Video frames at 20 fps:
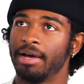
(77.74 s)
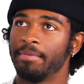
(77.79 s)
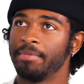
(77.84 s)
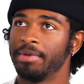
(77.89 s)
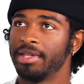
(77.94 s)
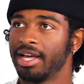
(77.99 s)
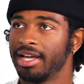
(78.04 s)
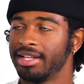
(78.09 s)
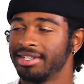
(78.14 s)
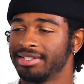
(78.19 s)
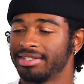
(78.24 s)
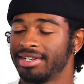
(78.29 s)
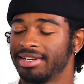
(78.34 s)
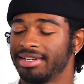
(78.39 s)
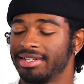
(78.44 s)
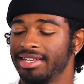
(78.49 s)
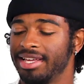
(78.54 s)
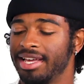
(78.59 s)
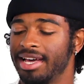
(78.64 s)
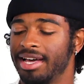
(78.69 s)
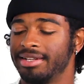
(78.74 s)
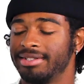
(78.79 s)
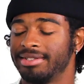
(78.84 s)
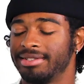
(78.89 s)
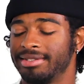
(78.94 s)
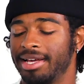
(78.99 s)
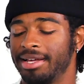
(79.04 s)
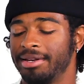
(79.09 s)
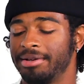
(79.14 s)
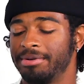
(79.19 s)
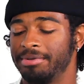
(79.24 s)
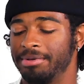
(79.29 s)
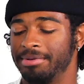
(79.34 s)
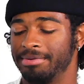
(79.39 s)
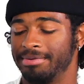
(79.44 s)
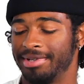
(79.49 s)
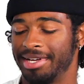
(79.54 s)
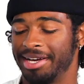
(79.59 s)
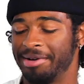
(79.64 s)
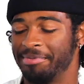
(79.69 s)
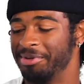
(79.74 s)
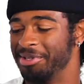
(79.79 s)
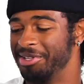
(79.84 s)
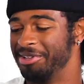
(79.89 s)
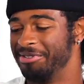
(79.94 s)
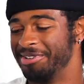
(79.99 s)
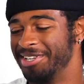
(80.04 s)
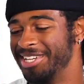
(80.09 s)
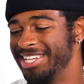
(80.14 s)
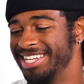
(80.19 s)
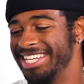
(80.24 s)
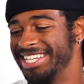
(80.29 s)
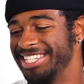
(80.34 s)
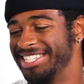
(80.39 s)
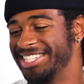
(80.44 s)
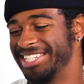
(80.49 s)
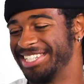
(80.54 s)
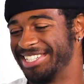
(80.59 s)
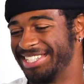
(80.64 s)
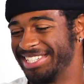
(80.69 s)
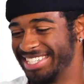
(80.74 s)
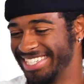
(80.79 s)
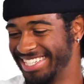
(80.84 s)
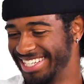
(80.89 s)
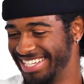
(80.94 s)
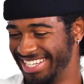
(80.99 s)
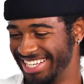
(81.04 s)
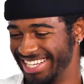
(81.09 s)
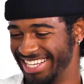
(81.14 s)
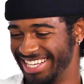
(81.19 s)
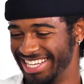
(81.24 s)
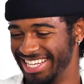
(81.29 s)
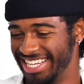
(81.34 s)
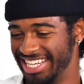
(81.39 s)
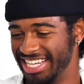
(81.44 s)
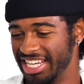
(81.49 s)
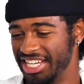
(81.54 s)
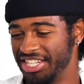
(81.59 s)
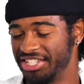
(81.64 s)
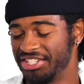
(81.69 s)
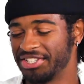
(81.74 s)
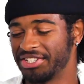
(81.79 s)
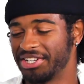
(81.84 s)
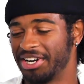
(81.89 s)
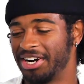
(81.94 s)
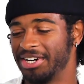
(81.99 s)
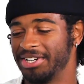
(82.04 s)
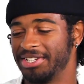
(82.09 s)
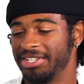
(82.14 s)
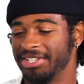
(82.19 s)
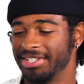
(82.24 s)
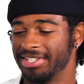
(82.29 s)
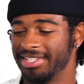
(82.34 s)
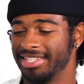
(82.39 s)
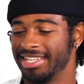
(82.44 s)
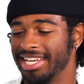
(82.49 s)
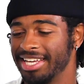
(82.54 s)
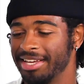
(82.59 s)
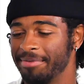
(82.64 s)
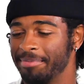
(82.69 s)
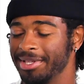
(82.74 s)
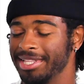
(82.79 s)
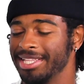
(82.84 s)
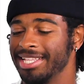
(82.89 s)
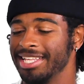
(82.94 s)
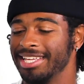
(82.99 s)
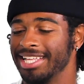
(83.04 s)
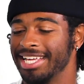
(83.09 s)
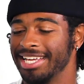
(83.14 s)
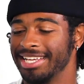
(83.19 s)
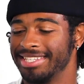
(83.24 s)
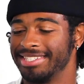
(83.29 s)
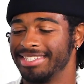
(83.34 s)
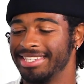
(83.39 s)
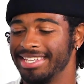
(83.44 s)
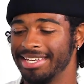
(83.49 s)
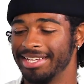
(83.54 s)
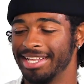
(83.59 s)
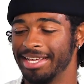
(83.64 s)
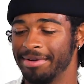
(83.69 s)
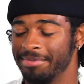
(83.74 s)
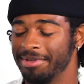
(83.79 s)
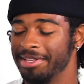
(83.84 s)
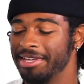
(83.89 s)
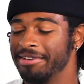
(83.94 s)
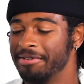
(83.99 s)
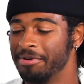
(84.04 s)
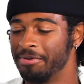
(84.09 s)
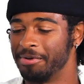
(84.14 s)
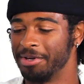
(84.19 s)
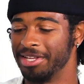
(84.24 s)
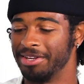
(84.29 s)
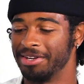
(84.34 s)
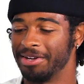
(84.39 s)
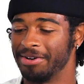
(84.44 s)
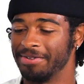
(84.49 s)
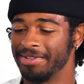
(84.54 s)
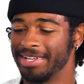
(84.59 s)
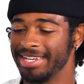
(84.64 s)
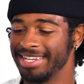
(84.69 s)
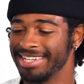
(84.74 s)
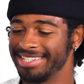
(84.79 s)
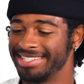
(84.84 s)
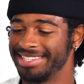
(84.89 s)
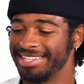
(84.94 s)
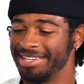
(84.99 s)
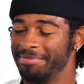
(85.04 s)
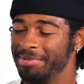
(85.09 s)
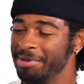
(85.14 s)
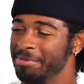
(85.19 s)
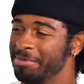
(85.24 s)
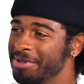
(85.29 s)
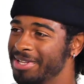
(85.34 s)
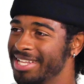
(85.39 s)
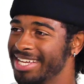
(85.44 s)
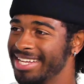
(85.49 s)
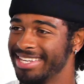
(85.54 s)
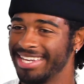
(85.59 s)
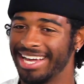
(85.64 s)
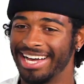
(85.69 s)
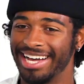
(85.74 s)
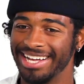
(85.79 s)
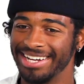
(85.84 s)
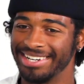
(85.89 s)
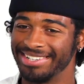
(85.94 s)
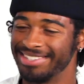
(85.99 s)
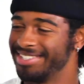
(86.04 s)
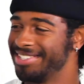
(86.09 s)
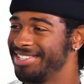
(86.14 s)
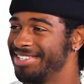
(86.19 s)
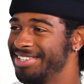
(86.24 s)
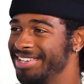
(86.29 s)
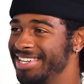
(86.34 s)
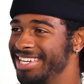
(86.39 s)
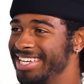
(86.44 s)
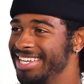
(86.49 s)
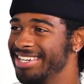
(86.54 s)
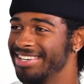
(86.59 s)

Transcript: I mean, I don't not believe it. It's just hard to believe it when you don't like see people like dying on the street.